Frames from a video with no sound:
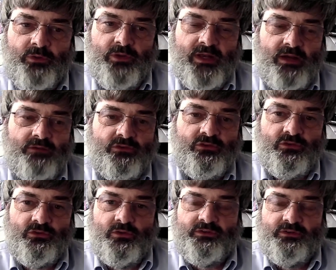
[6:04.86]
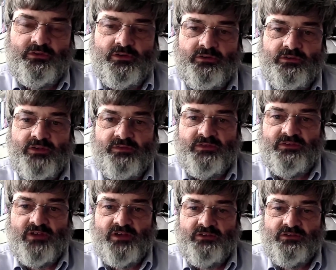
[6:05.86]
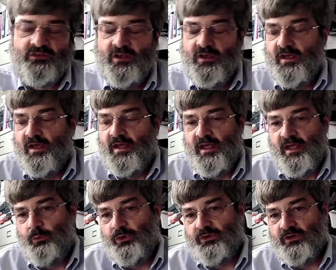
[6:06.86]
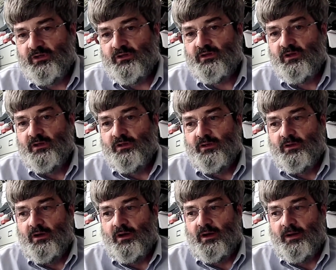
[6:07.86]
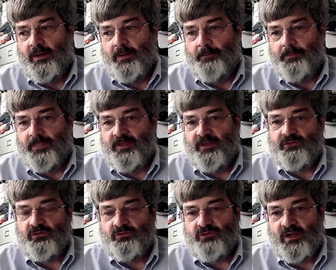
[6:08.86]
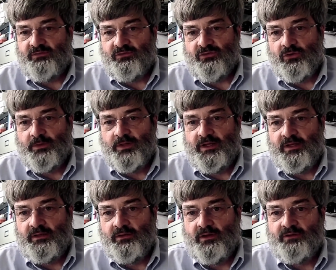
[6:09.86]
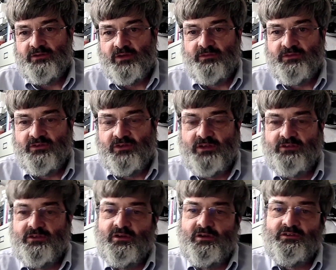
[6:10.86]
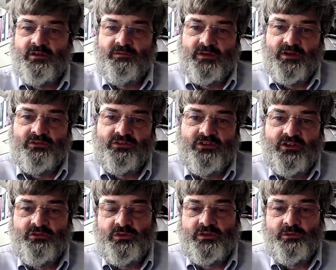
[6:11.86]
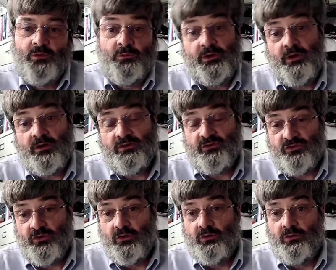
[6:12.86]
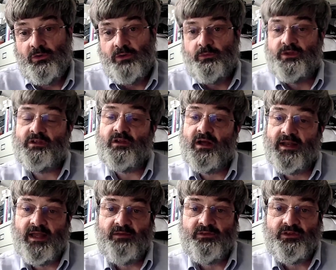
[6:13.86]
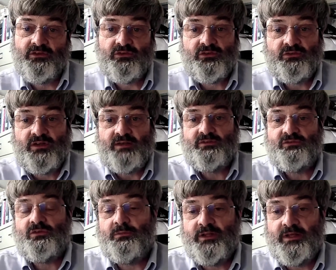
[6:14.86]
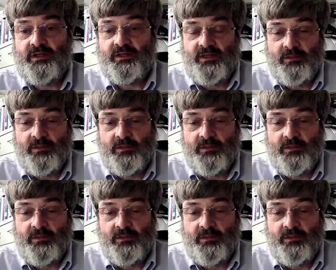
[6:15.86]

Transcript: went out to a series of seven sites, and we did um, the internal traffic control plan on seven sites, and on seven other sites we did what we call a control, where we did not have the internal traffic control plan